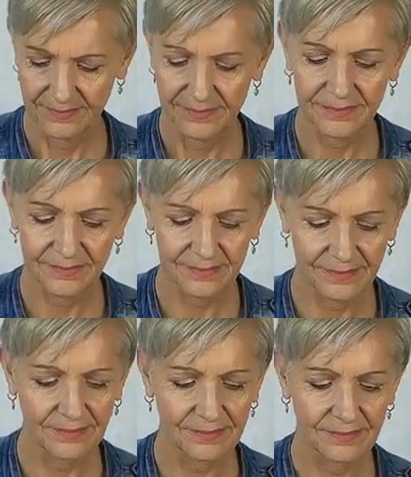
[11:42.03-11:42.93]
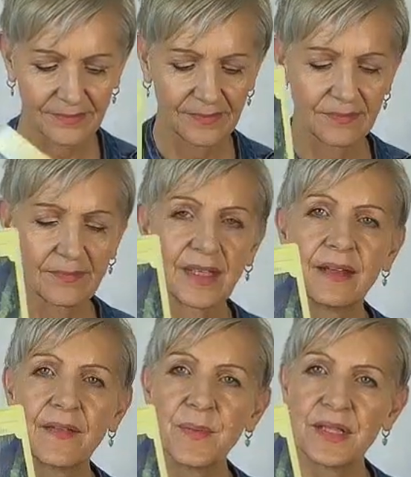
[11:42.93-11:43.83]

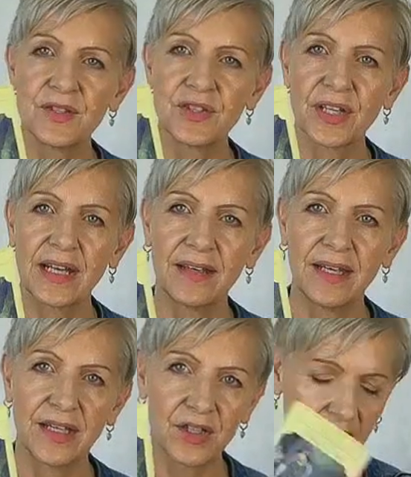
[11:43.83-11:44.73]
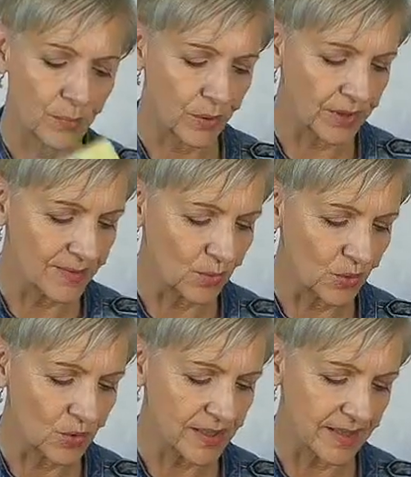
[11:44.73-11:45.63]
Another message, get out in nature, and your body's of
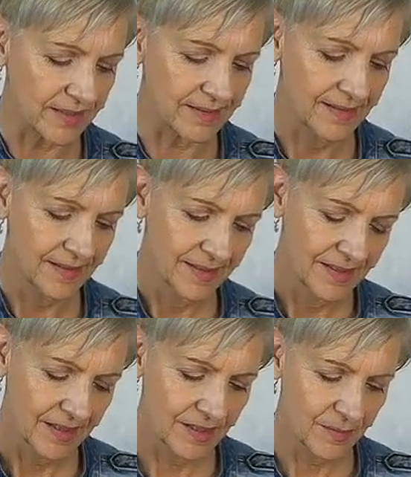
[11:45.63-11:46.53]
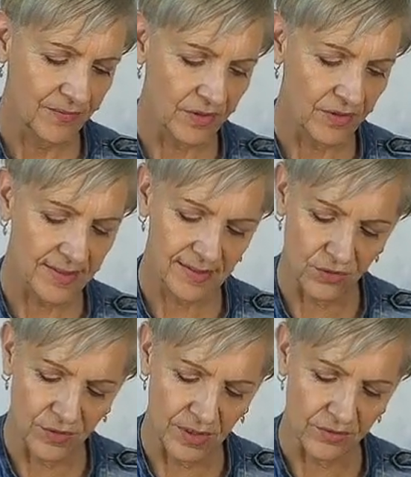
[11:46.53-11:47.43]
water. It'll be very
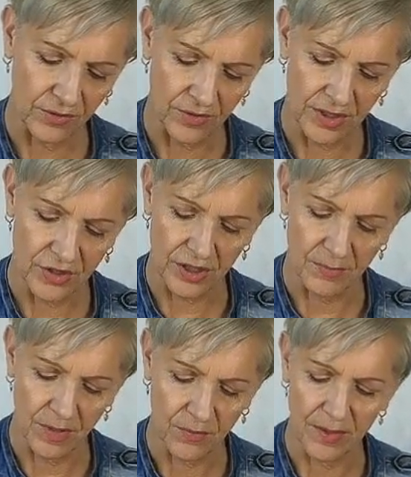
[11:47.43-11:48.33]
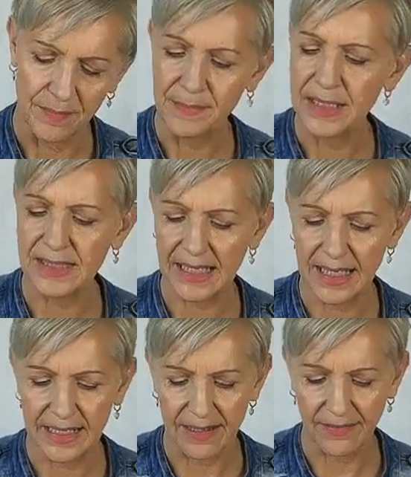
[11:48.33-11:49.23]
soothing on your energy. You might want to
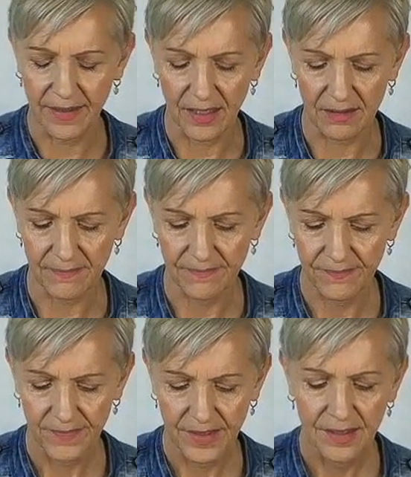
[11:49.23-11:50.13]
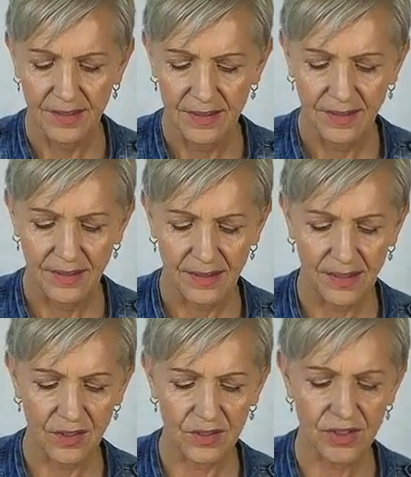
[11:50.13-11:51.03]
meditate out there. Yeah,
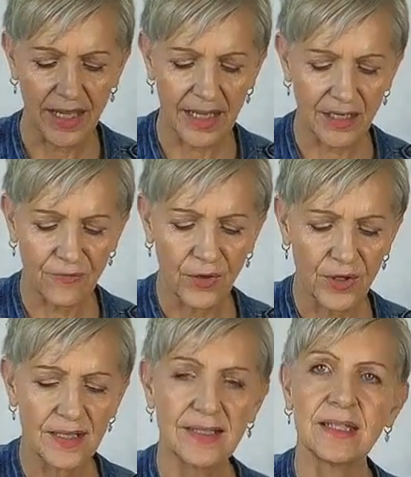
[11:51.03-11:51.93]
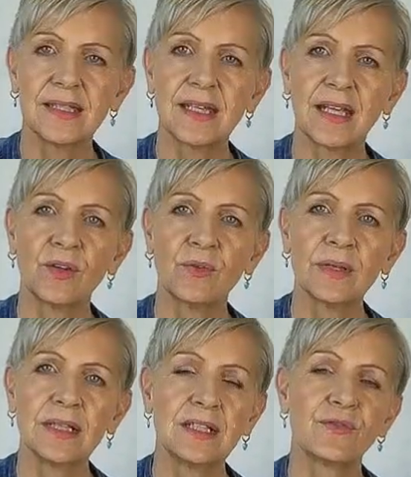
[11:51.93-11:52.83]
you got Diana focused intent. You
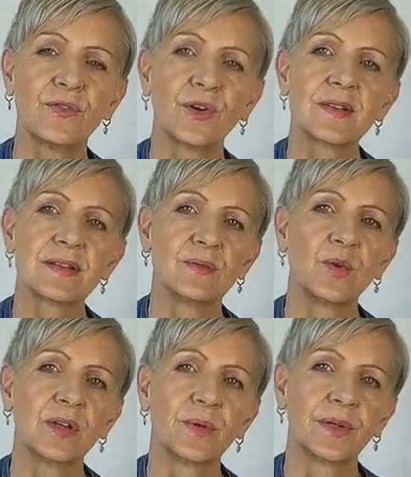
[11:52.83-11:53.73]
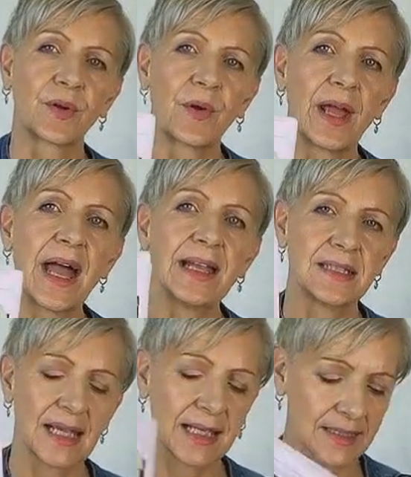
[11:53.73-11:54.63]
really need to focus on what you want to create and
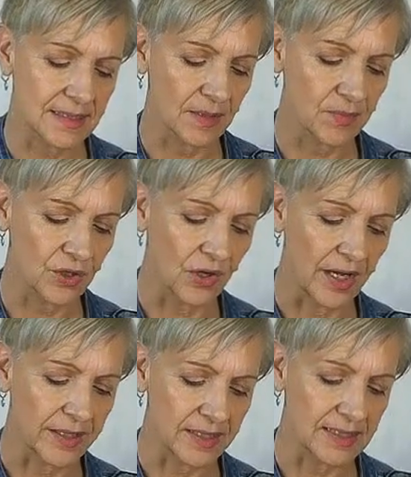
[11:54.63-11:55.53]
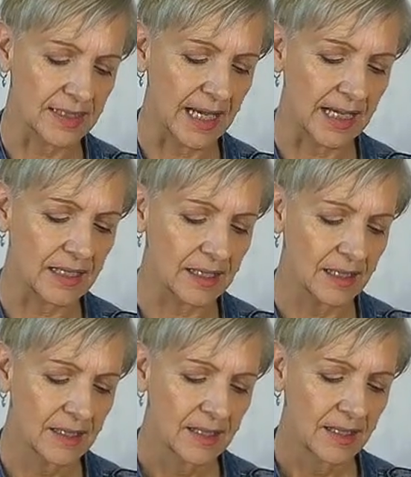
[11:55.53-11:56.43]
take the steps you're guided to take.
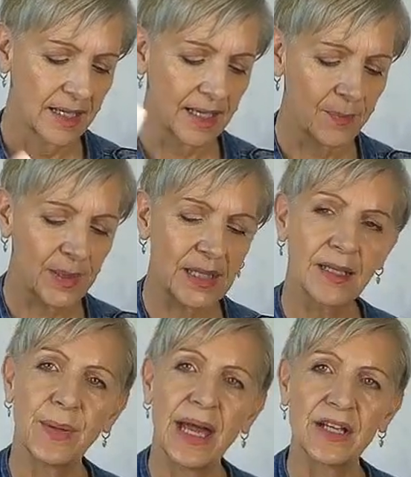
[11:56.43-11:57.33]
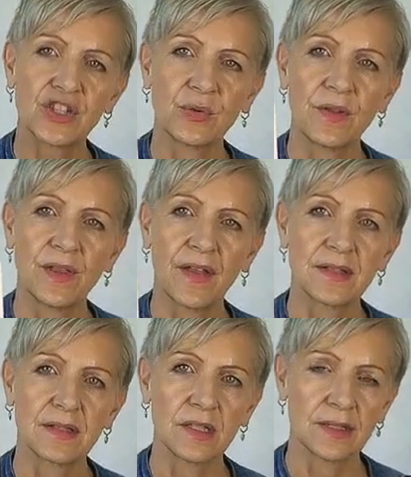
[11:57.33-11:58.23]
And be compassionate with
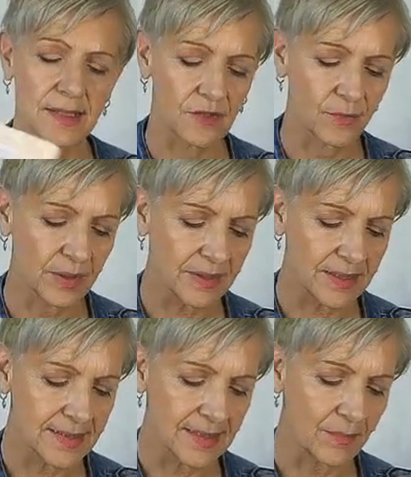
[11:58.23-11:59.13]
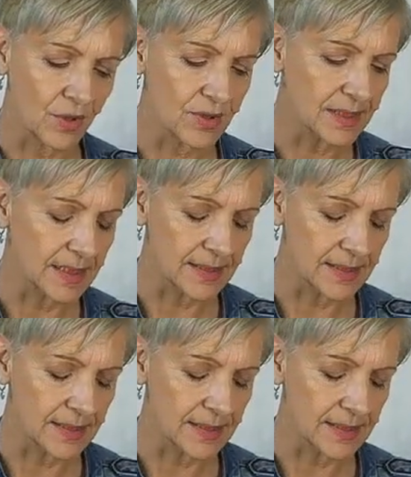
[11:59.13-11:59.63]
others and yourself, but I'm going to say mostly